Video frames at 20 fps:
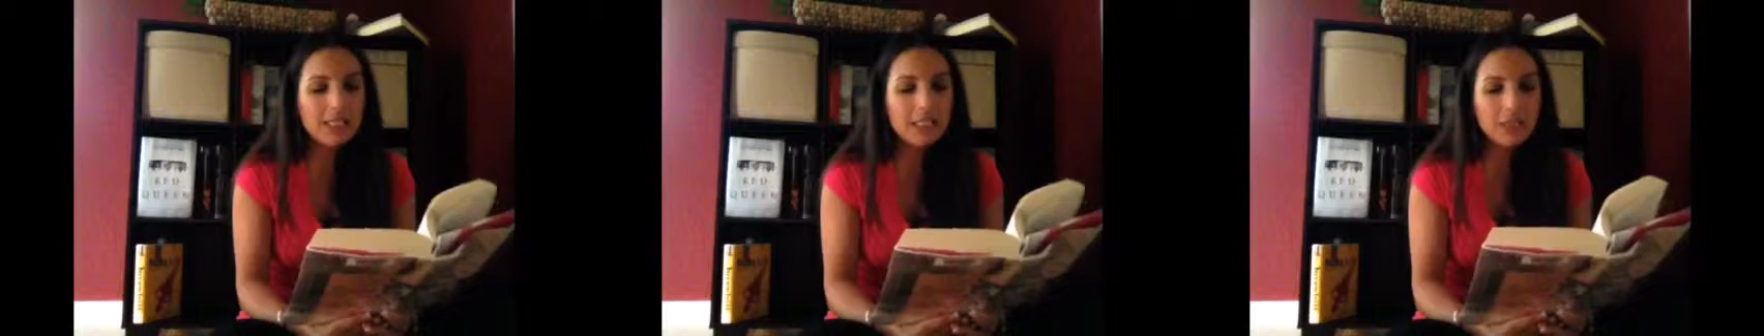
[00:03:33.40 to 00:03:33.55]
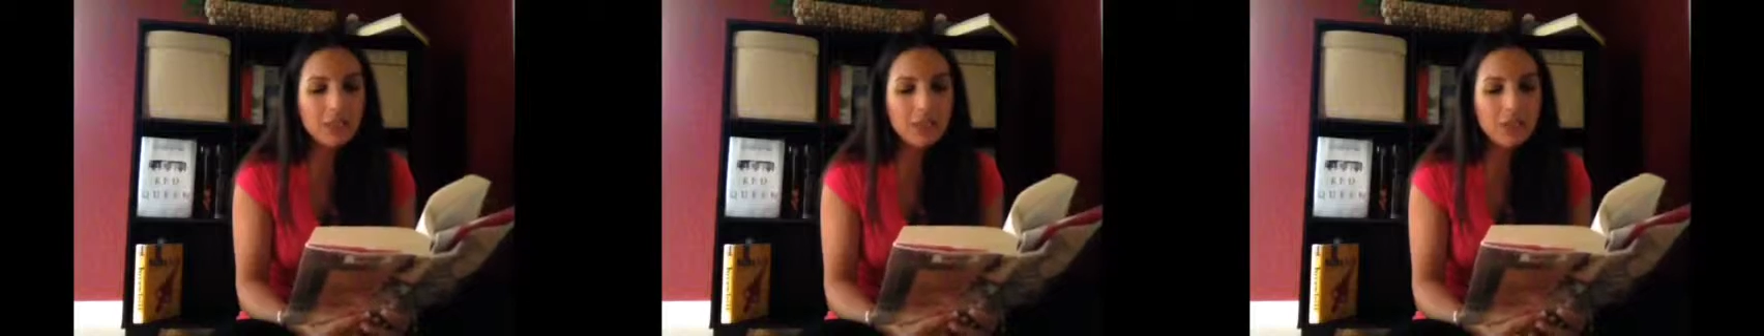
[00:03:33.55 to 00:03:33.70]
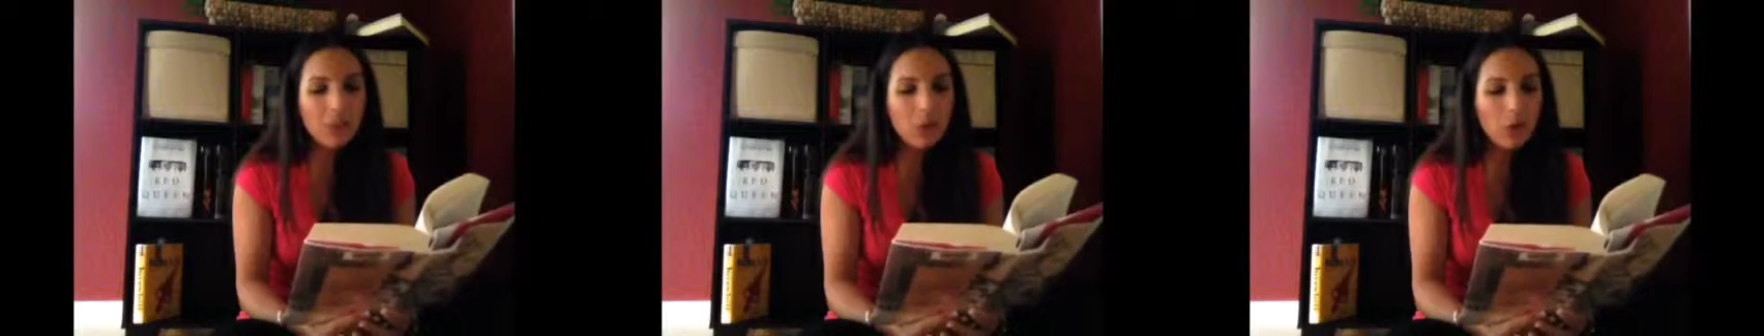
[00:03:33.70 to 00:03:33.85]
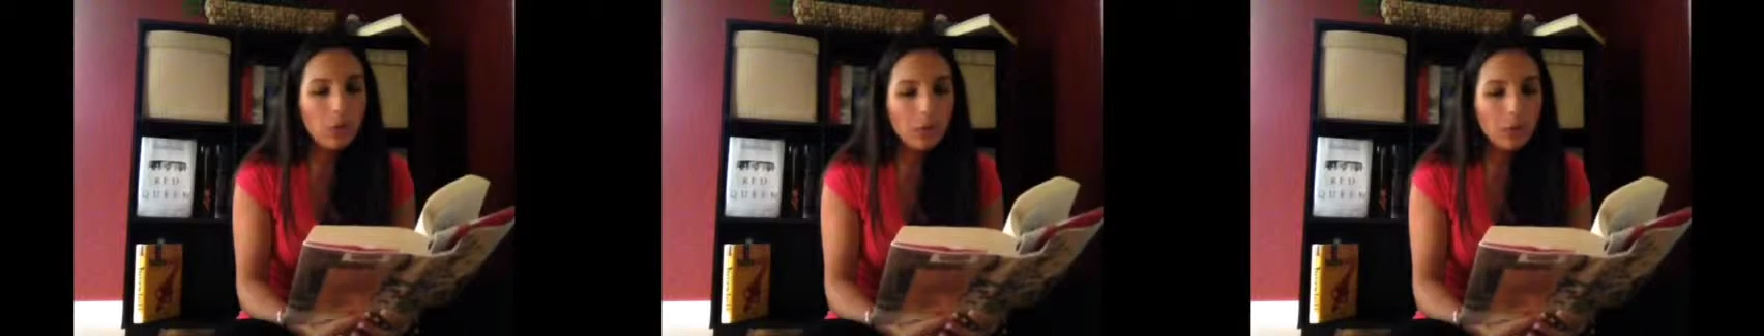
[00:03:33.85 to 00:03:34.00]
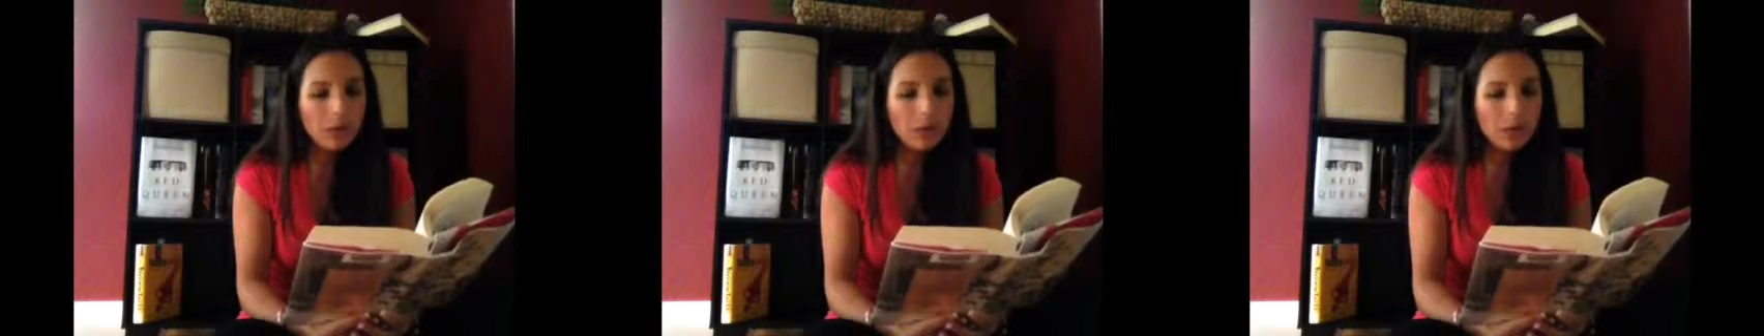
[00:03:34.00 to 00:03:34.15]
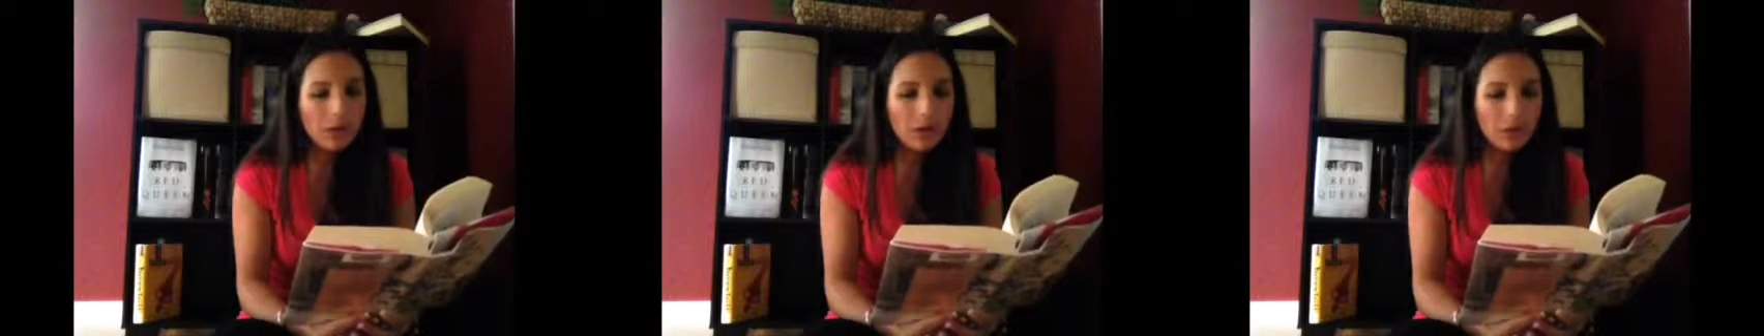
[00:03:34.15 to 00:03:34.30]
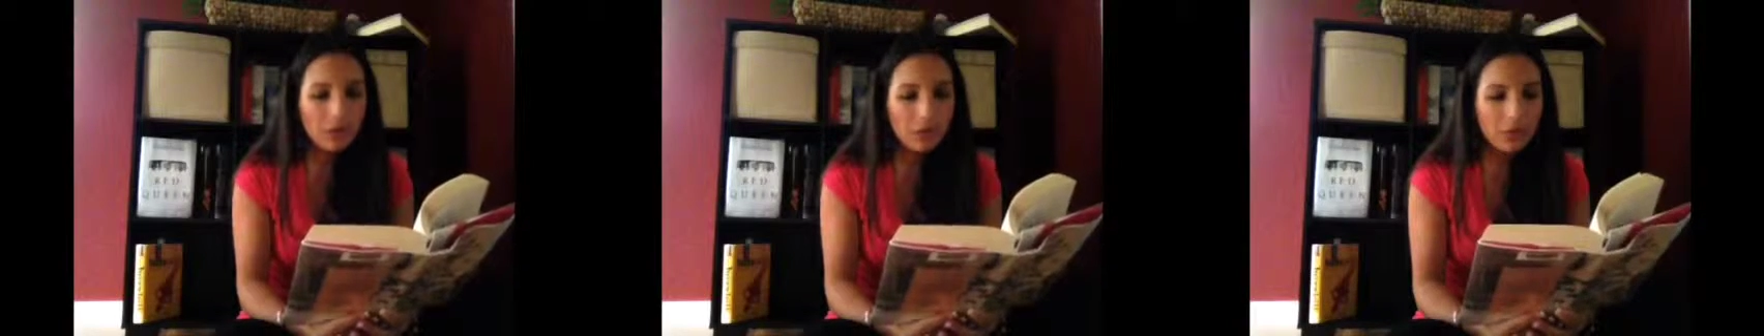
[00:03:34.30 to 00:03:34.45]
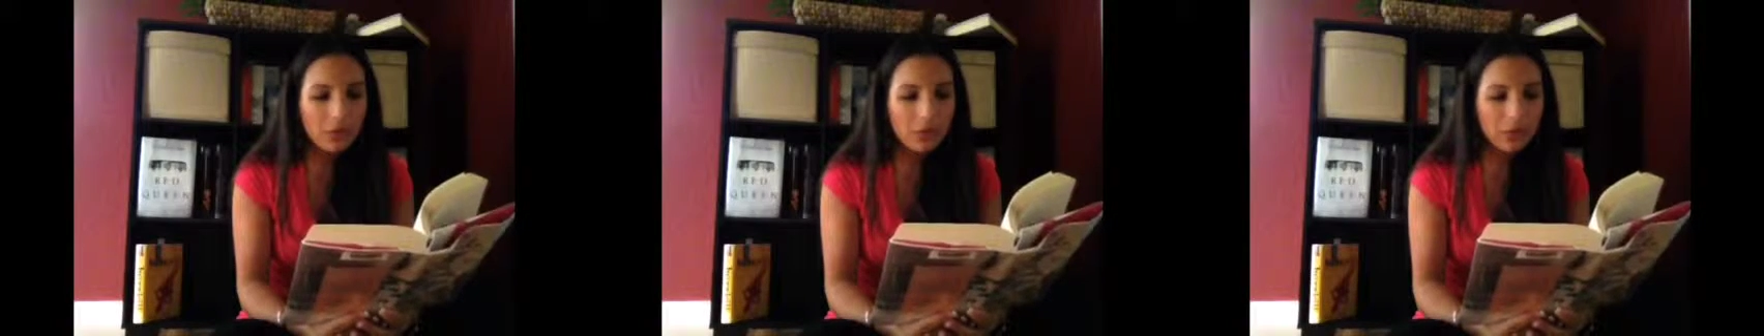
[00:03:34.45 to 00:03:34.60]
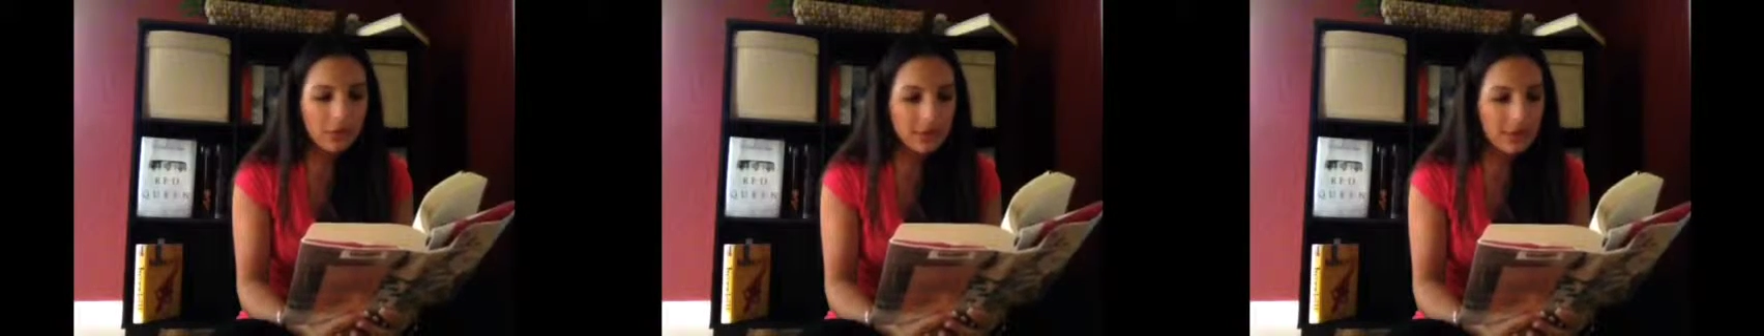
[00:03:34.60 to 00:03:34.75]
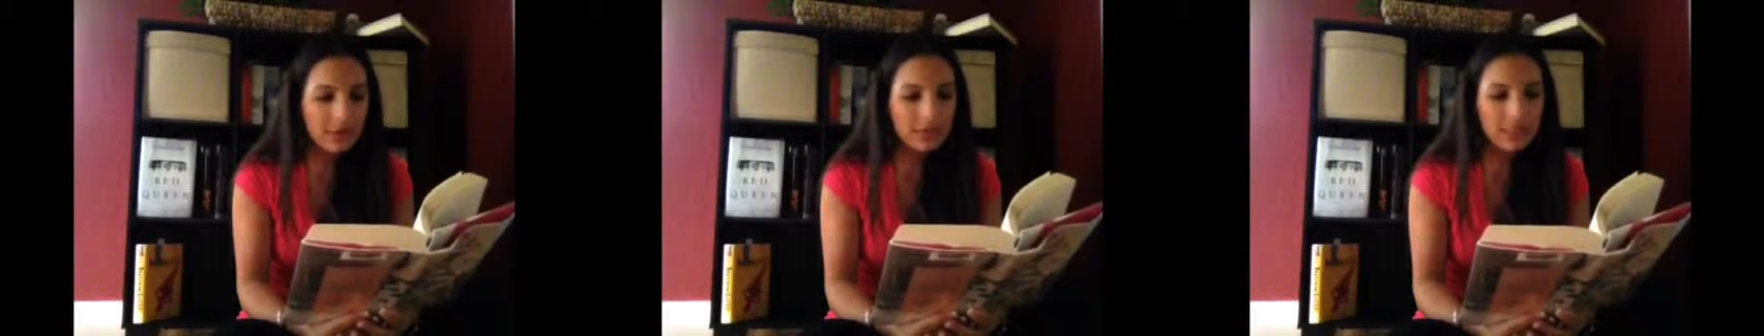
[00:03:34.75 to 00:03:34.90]
I just hope you're not going
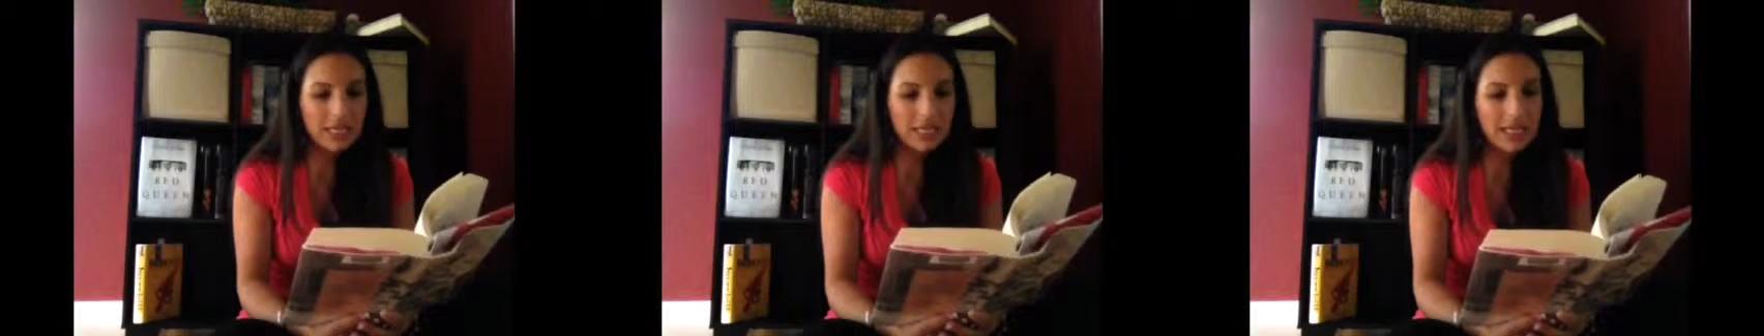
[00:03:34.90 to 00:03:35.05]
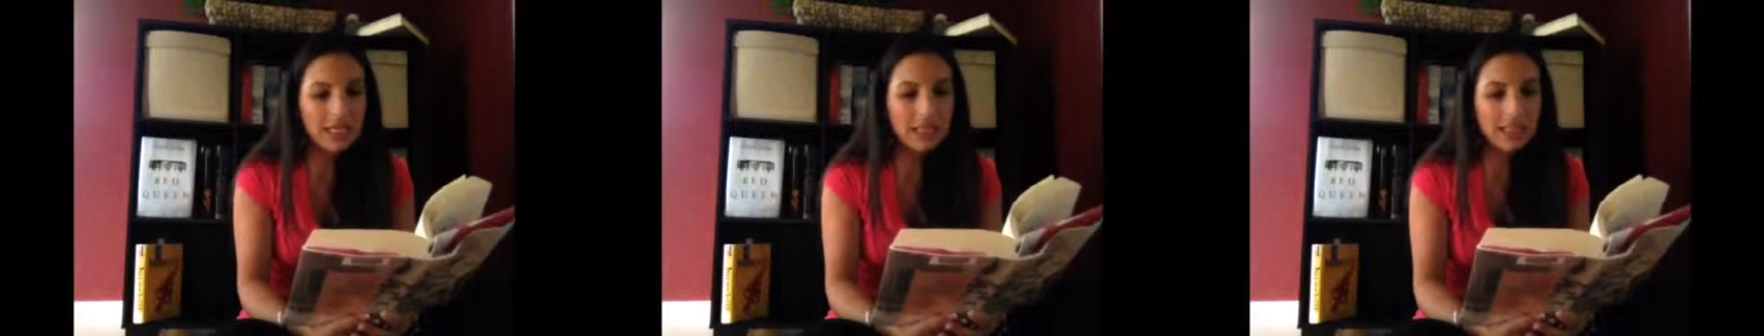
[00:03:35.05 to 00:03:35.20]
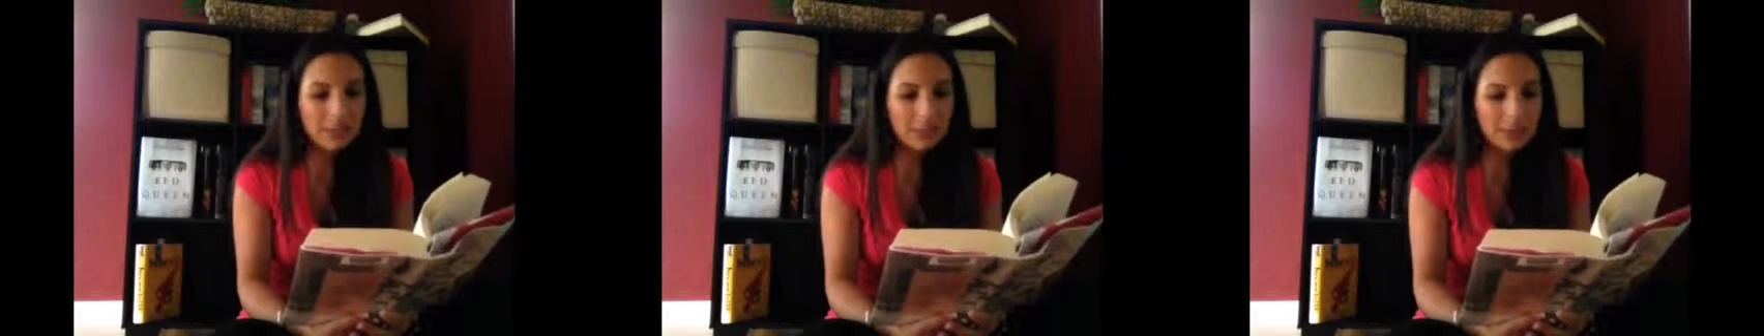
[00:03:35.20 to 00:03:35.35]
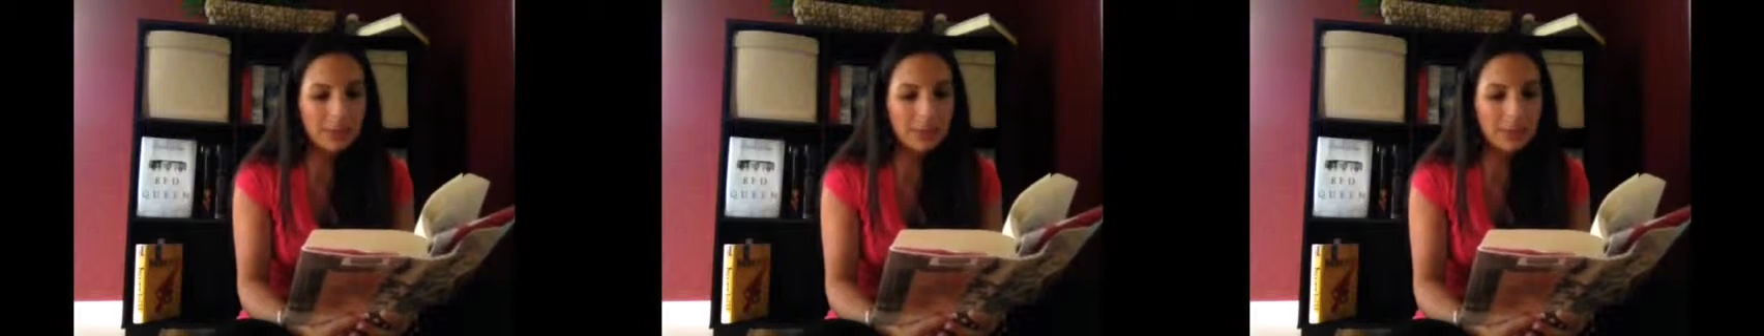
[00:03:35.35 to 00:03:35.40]
around telling